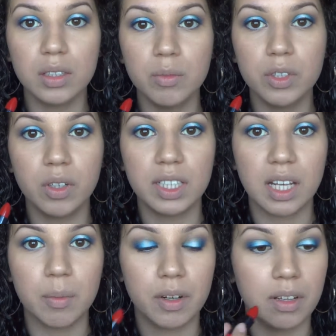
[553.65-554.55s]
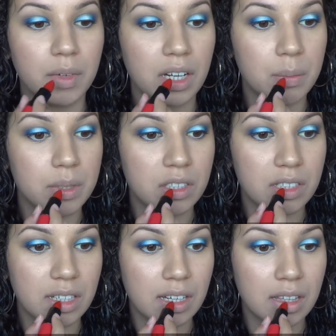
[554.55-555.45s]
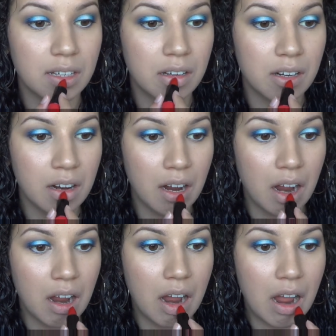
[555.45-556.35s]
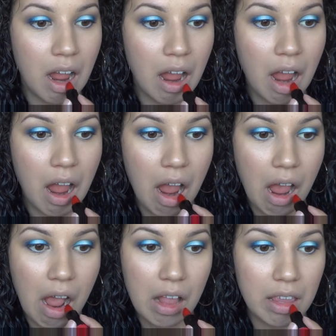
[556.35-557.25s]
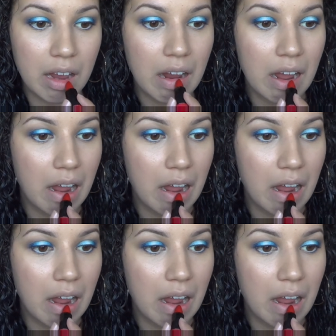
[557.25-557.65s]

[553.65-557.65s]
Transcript: just going to tap it on my lips just to get the colour on there.